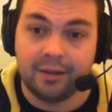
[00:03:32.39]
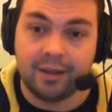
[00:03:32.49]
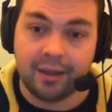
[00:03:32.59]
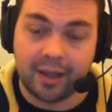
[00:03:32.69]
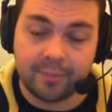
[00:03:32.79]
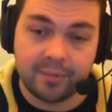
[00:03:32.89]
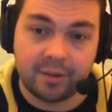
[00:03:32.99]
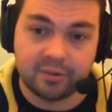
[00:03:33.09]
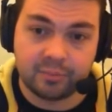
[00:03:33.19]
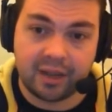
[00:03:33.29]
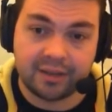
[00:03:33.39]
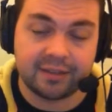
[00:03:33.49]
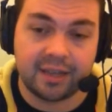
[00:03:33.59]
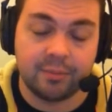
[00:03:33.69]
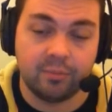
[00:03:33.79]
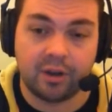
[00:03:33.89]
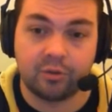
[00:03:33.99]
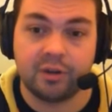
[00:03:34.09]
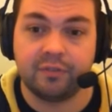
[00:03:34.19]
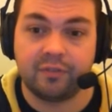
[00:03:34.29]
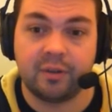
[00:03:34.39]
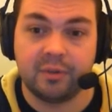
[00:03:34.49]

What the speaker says: It was at the time where I don't even think